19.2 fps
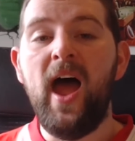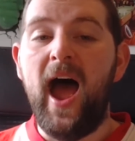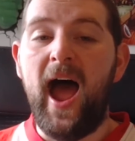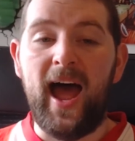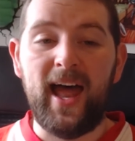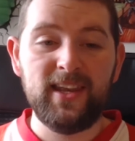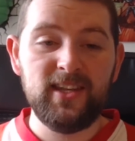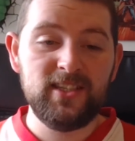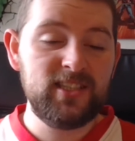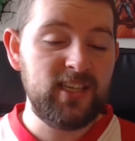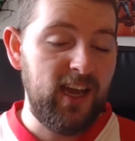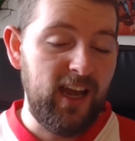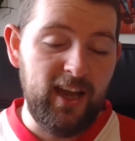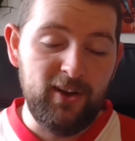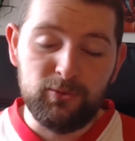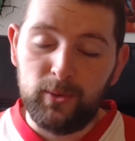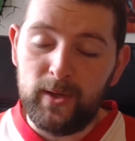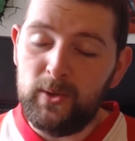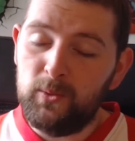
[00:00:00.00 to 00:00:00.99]
And
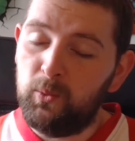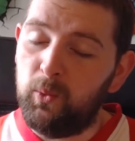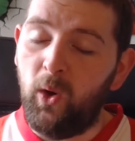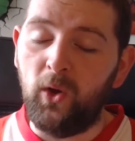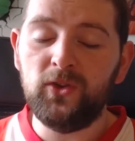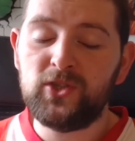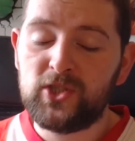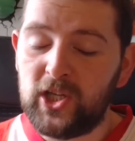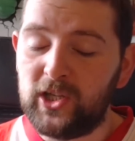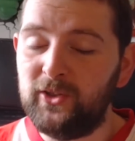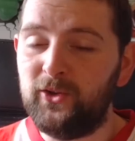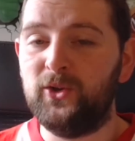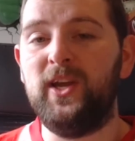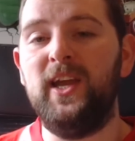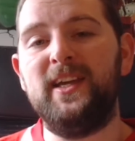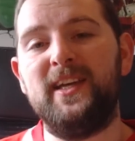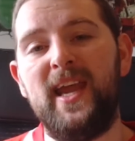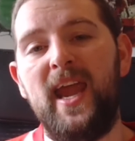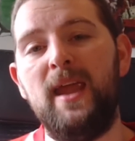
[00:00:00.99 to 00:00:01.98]
if we want to look
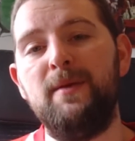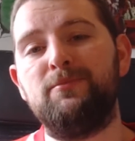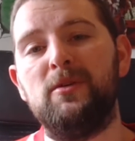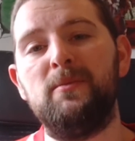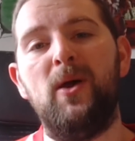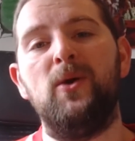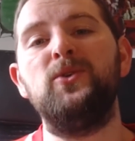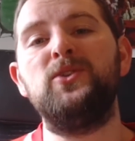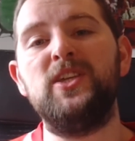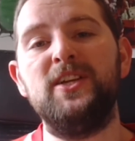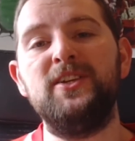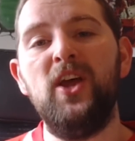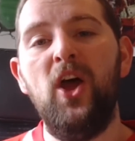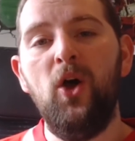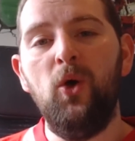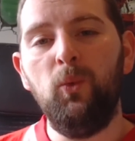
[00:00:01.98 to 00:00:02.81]
at getting promoted,